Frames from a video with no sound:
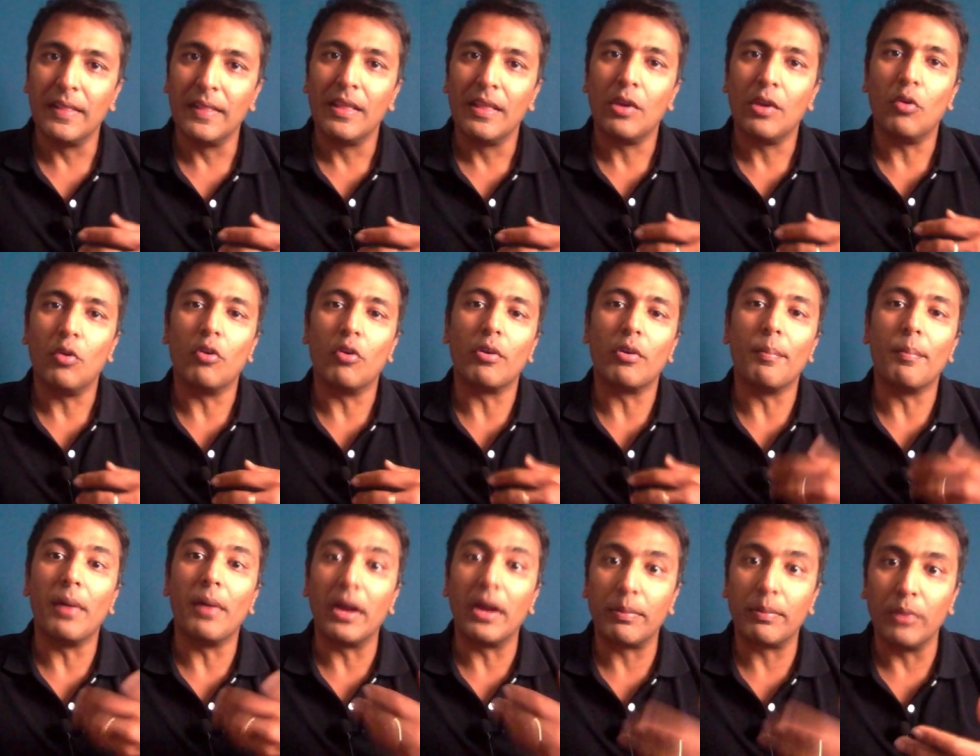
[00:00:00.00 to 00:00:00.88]
or a
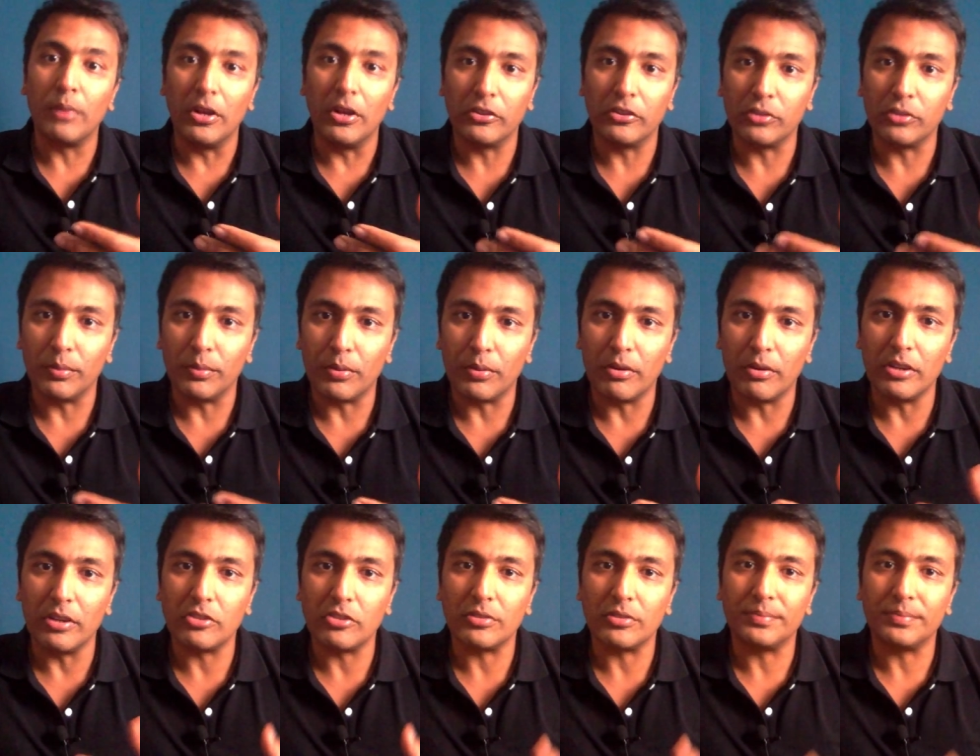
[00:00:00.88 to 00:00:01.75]
bypass
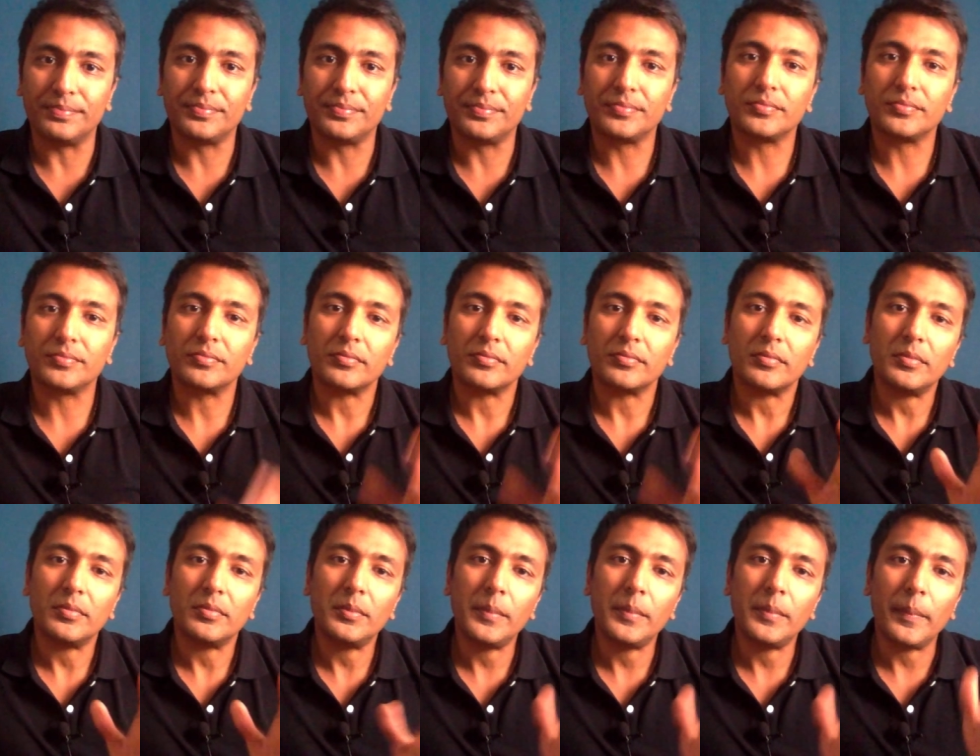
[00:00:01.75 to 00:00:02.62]
operation.
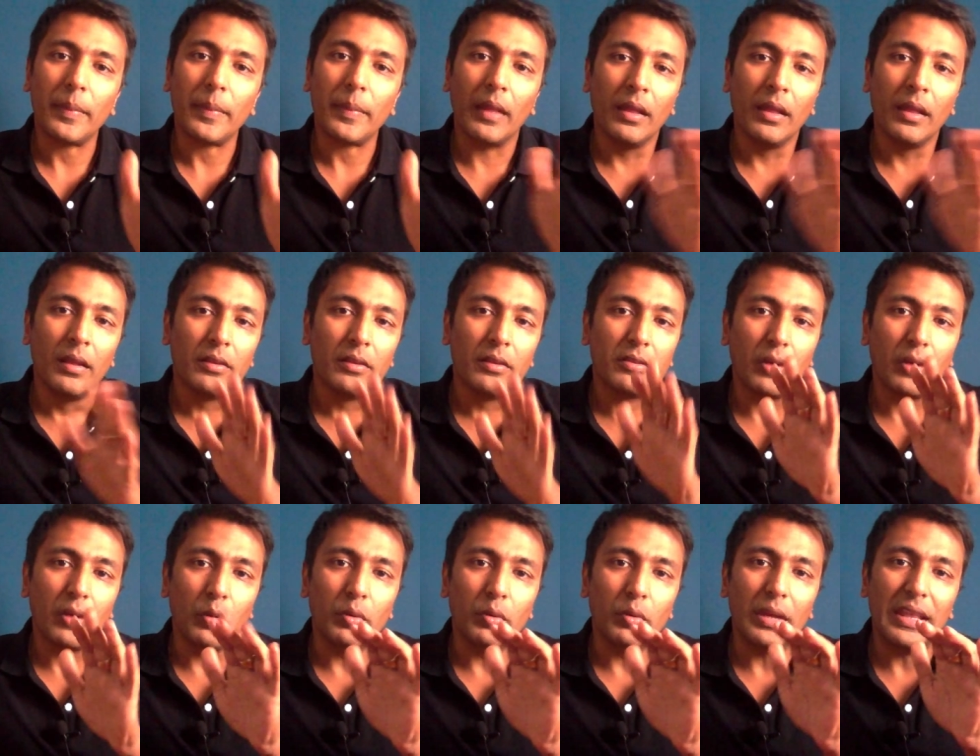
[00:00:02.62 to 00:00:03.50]

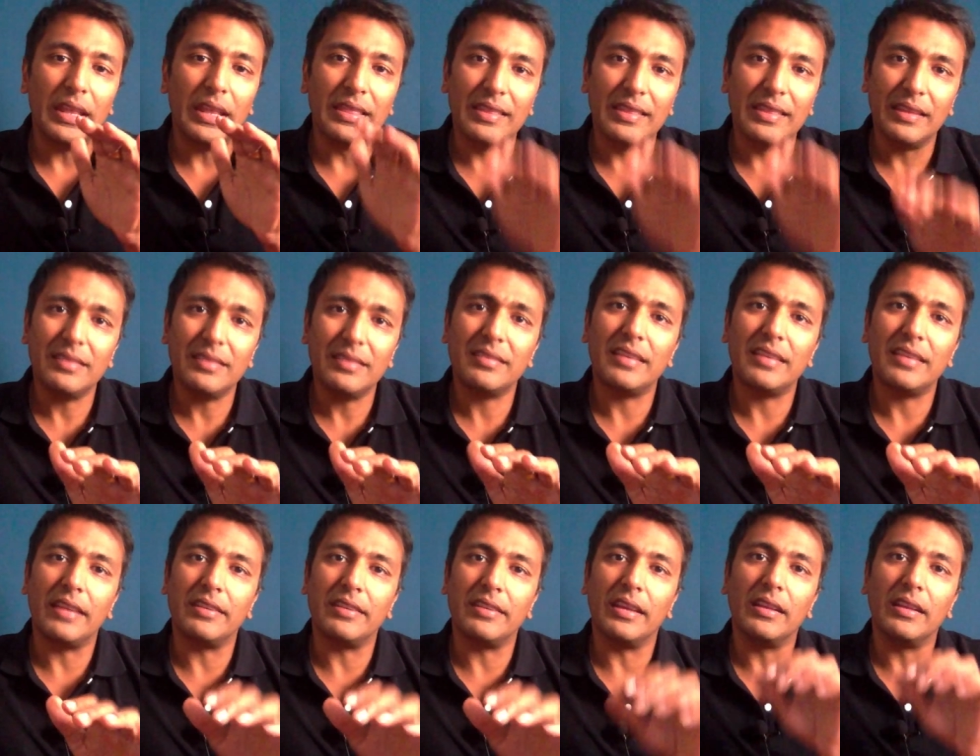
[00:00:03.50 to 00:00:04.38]
So in this
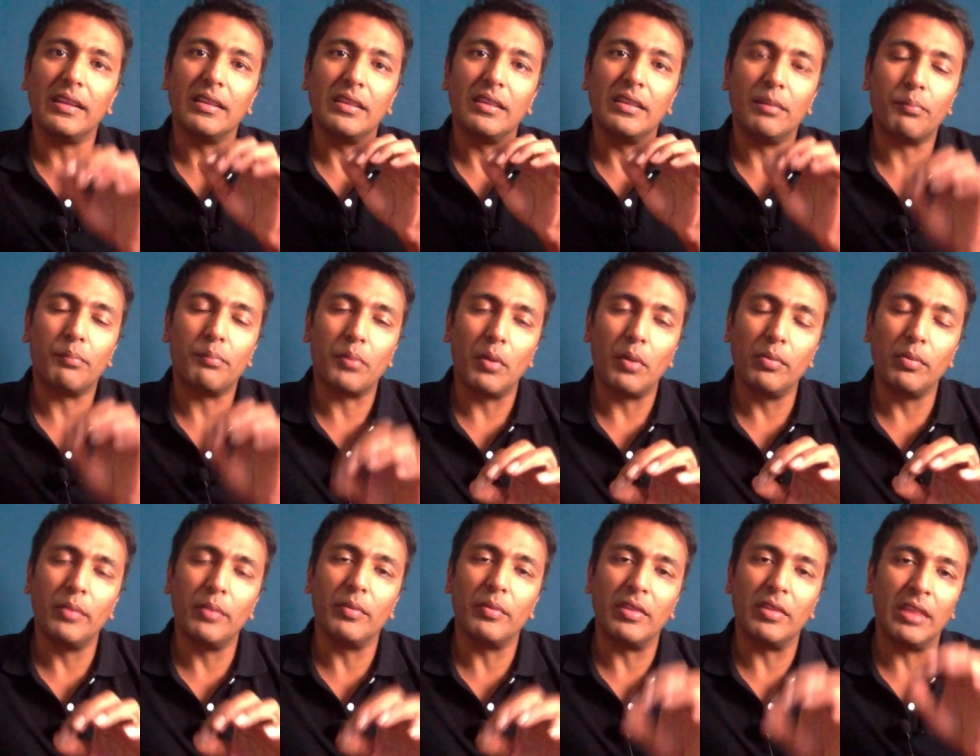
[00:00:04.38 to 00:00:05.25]
setting,
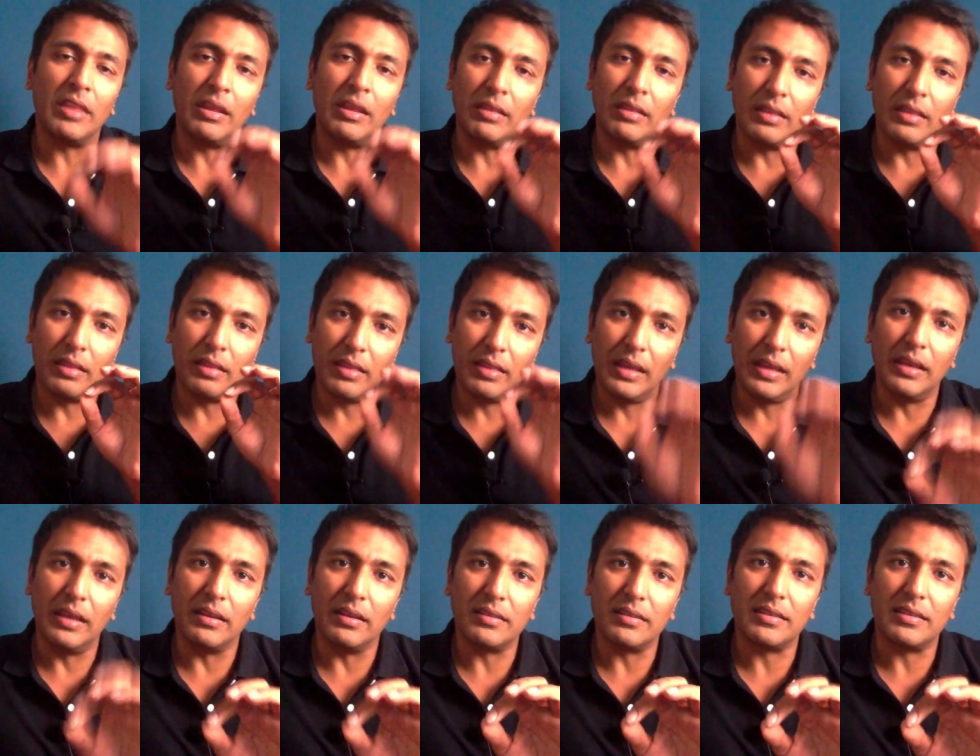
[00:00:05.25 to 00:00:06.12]
the thing
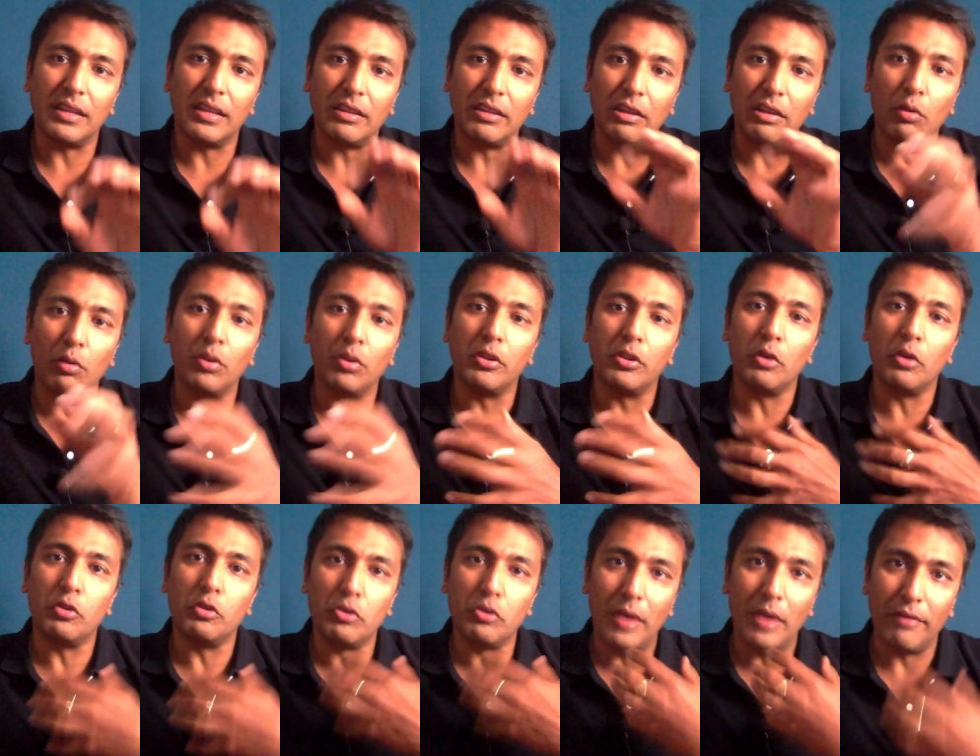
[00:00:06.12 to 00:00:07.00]
is that although
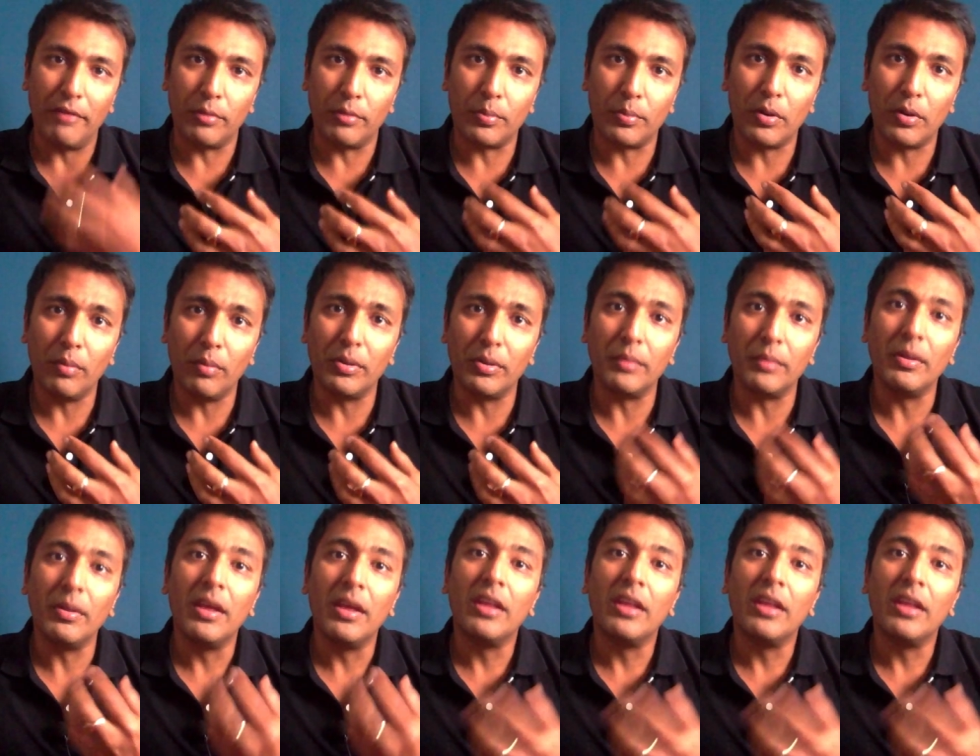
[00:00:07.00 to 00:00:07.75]
you have a problem,